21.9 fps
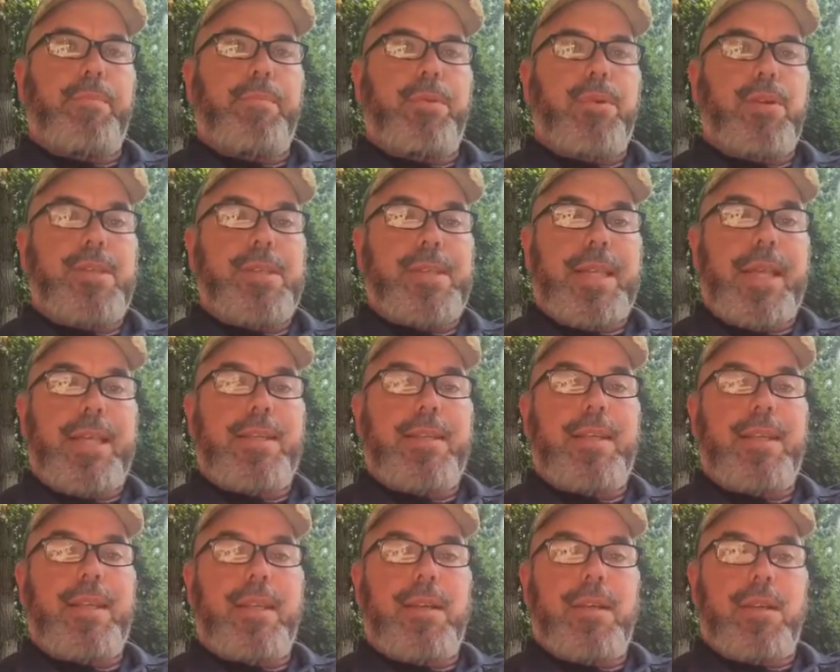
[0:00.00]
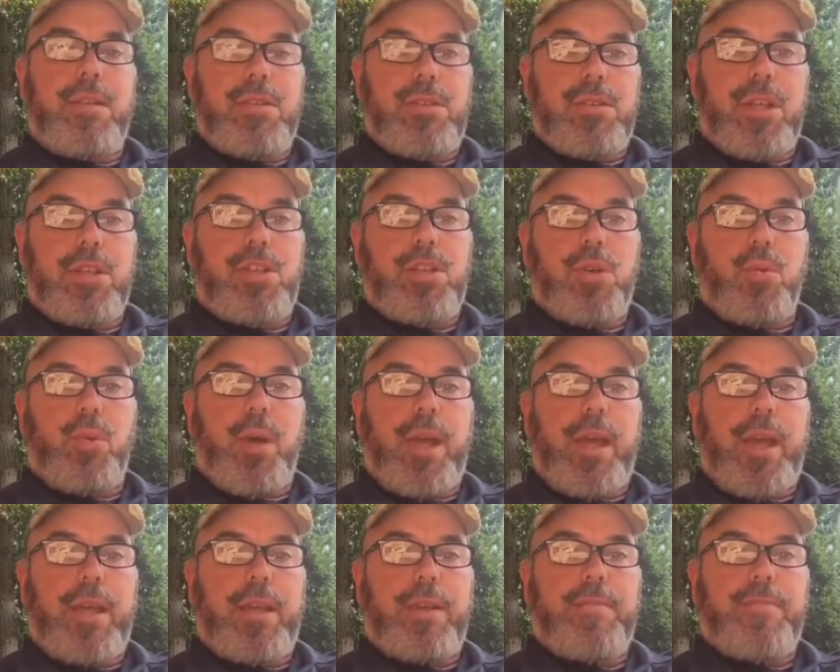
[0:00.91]
presented in such a
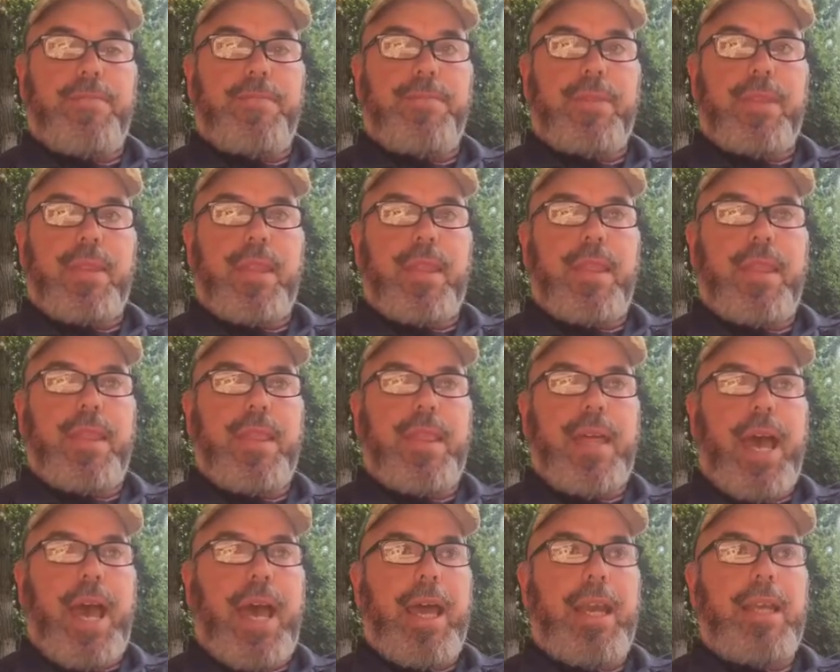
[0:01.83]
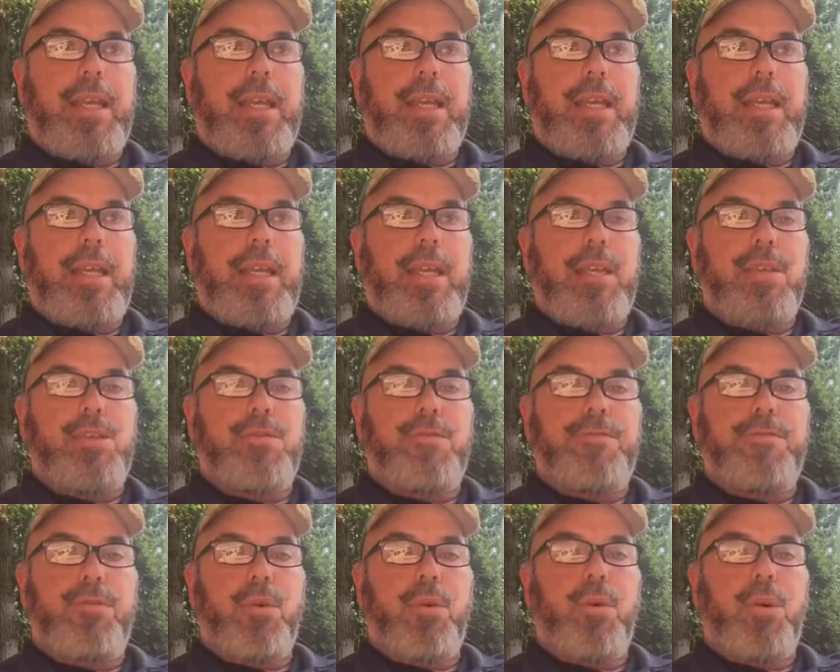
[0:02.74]
way that it is
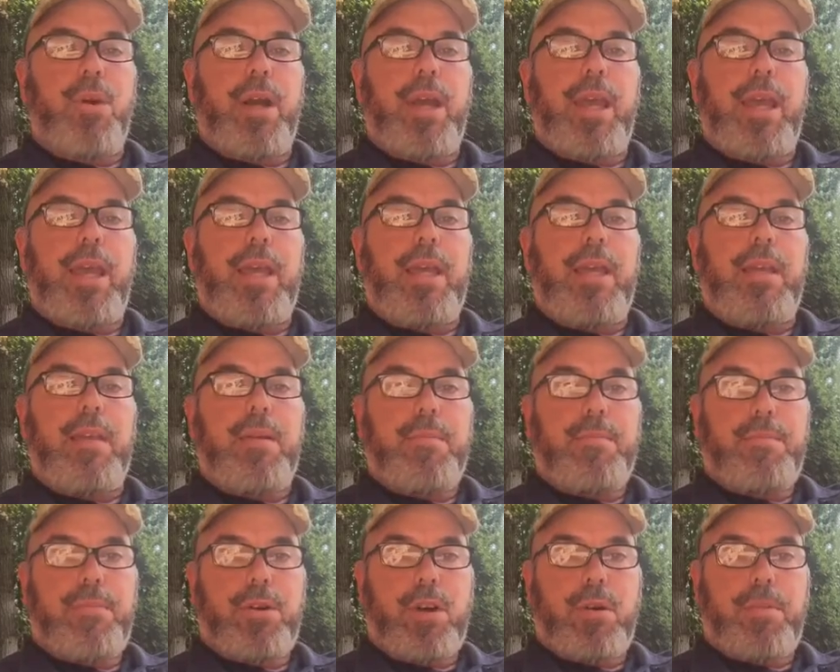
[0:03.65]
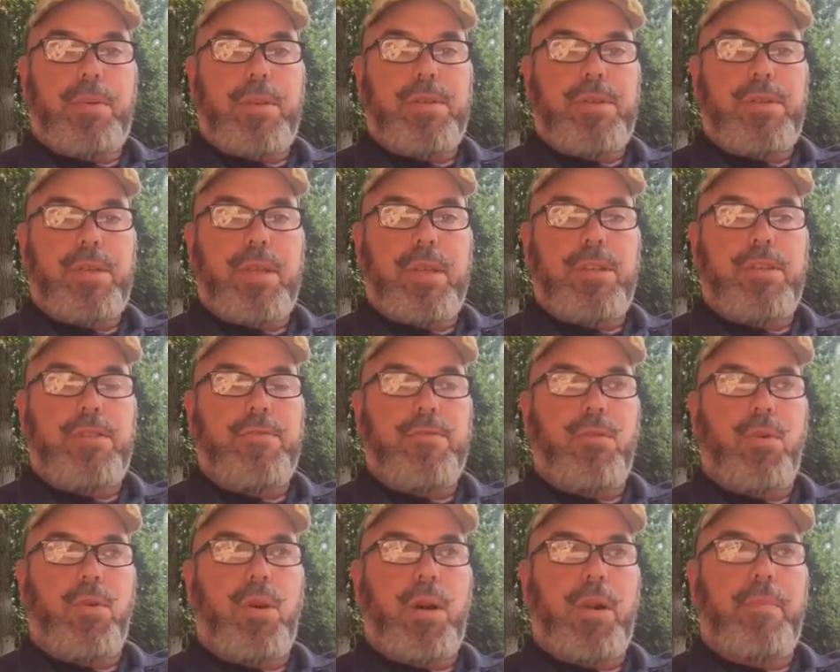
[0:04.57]
for a purpose. It is
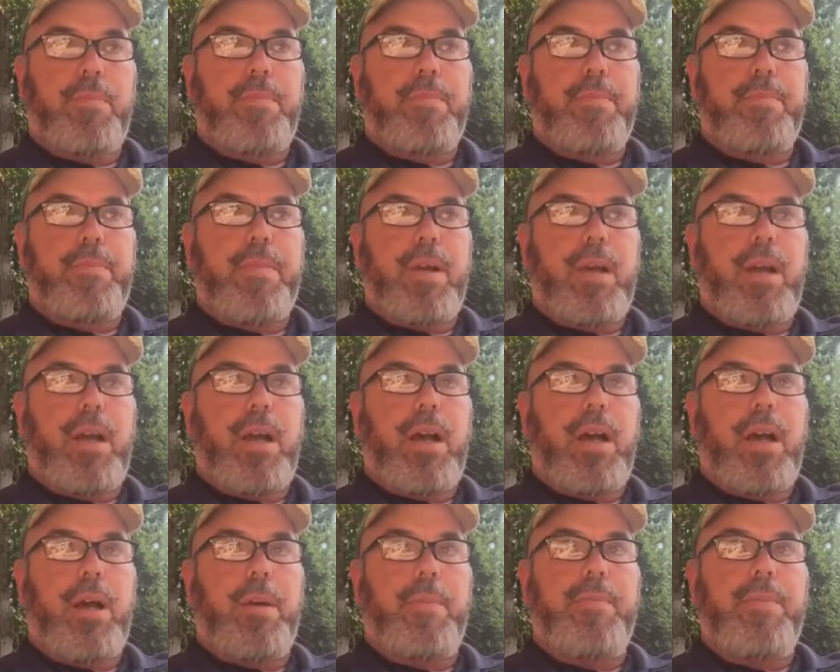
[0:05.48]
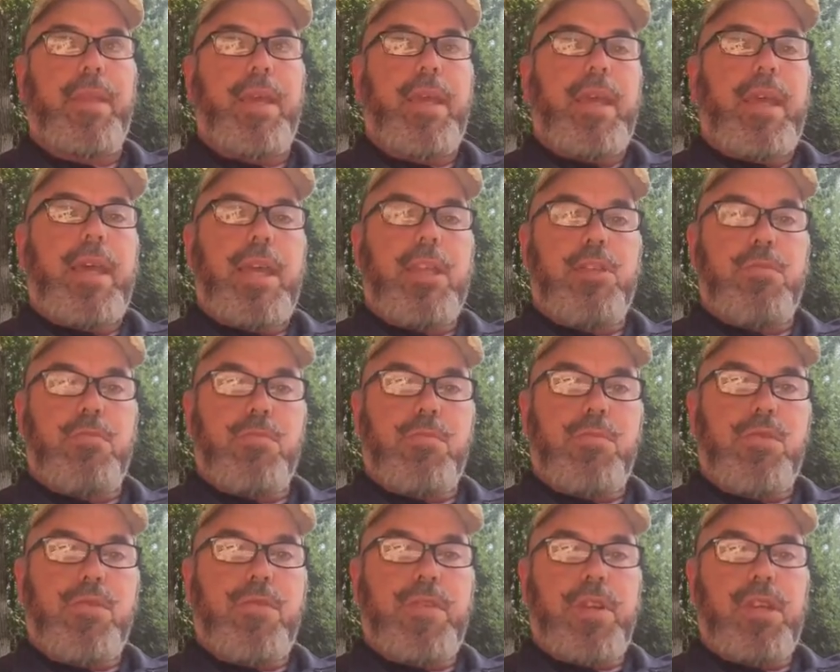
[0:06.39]
for a it's
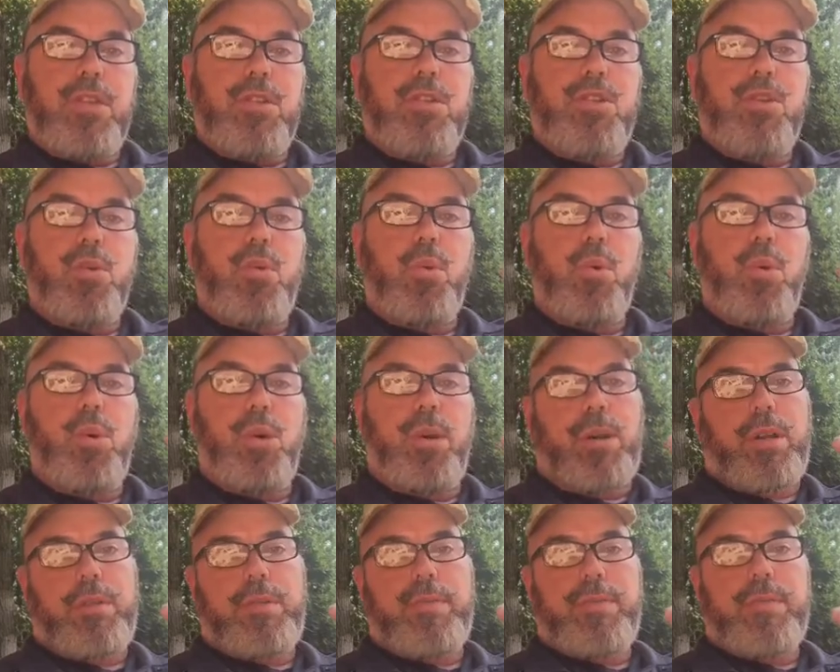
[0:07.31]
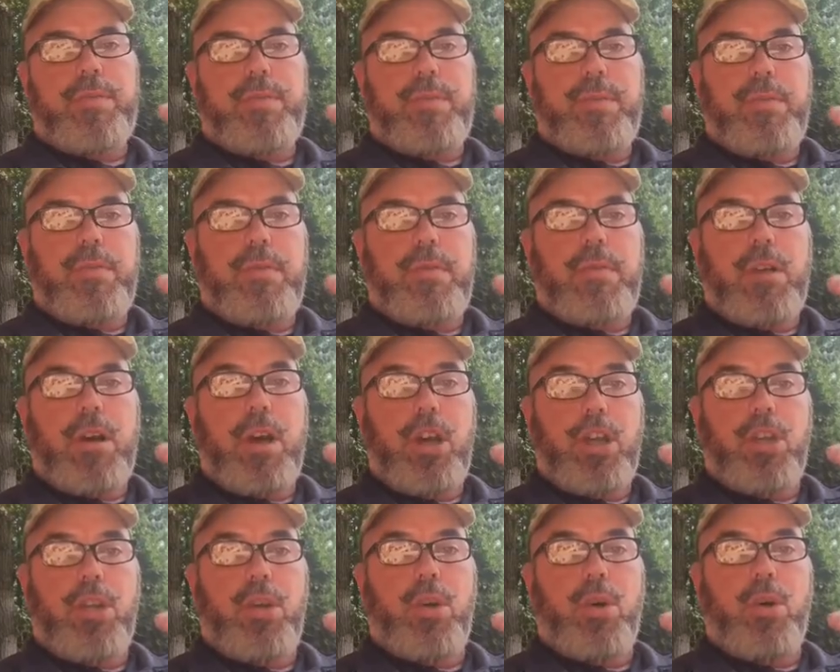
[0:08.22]
moving toward
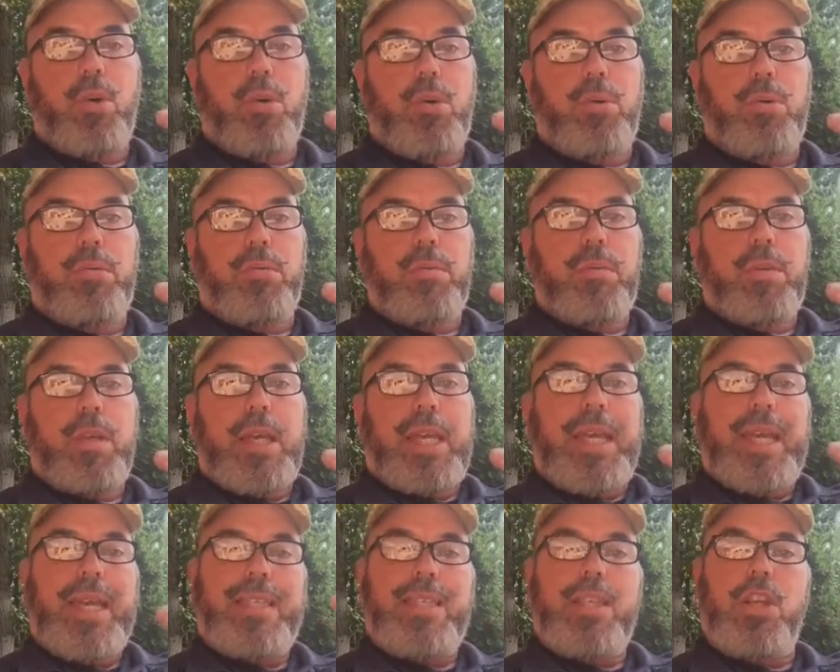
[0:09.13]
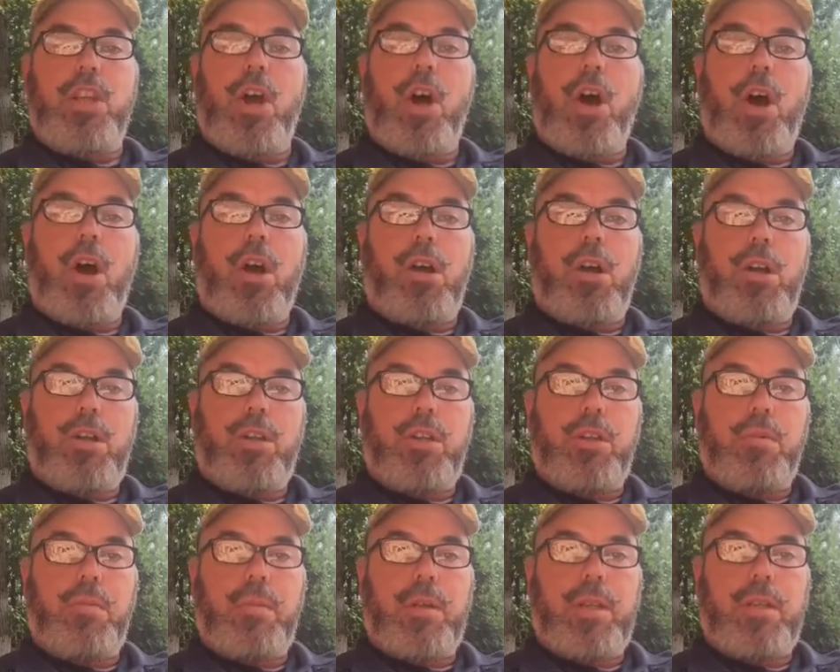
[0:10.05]
a goal. It's an
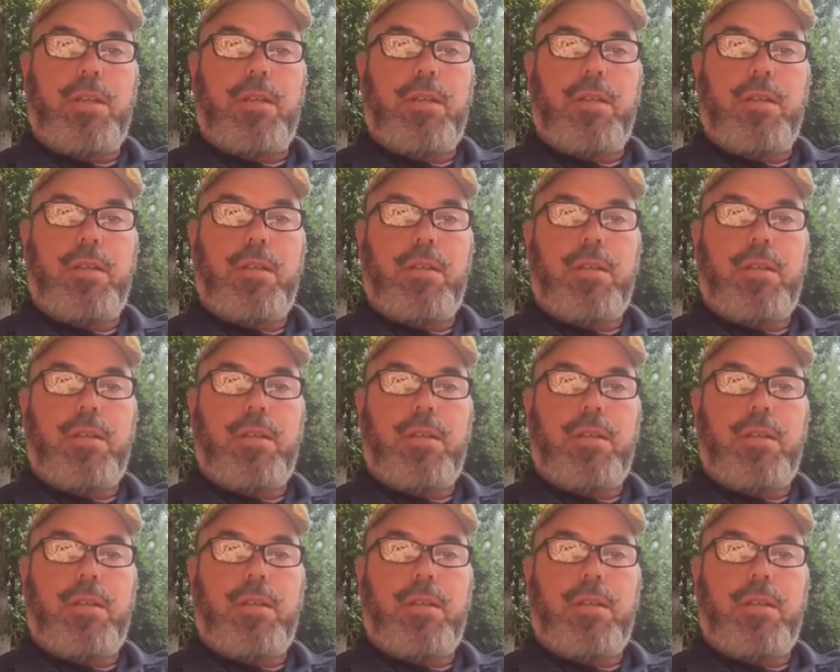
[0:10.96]
argument